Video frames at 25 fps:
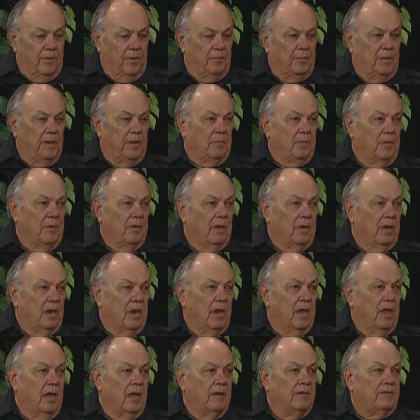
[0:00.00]
people on a
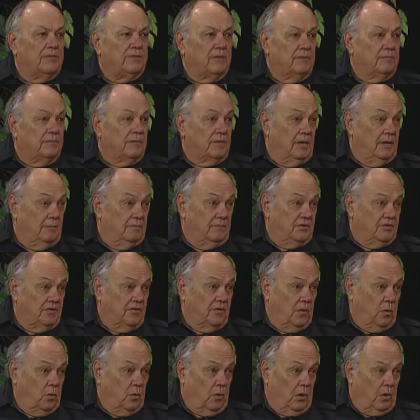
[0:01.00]
line, sometimes
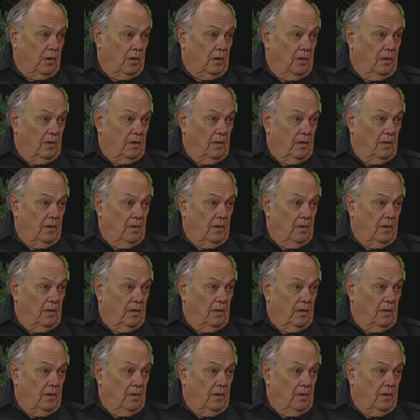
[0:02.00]
4.